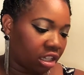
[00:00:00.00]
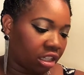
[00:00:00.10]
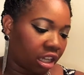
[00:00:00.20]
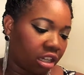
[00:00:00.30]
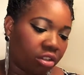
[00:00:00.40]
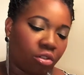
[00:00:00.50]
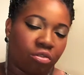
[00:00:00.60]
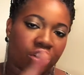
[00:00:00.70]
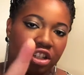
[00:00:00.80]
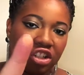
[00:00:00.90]
kind of
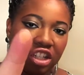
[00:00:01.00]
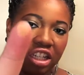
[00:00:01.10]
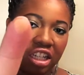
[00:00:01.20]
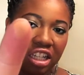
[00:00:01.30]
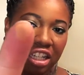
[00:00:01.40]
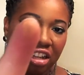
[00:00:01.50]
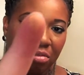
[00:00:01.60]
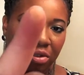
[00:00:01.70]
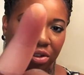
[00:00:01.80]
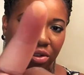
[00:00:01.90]
orangey,
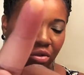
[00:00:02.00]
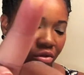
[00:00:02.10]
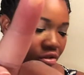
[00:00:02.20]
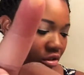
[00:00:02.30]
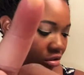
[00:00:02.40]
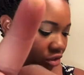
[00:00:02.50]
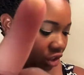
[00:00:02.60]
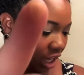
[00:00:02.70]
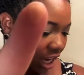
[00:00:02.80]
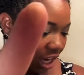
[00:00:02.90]
almost coral
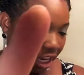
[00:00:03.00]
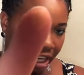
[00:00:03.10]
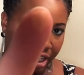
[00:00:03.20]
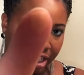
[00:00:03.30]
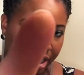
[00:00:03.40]
shade.